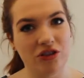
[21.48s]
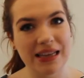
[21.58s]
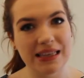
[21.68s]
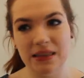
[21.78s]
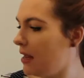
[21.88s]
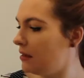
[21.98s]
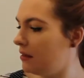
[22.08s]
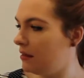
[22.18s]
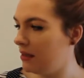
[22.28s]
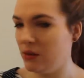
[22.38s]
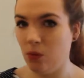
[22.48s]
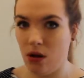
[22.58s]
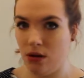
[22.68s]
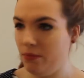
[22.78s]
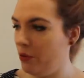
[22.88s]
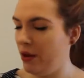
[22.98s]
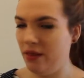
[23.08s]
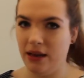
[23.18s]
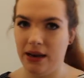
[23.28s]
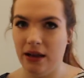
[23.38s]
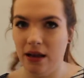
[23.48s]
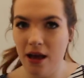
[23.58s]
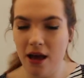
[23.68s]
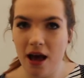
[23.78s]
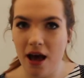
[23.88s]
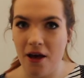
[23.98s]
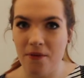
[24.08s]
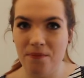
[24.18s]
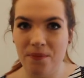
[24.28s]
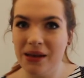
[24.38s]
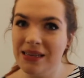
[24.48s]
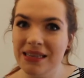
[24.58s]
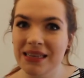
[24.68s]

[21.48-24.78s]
dress. I made this one but with the little button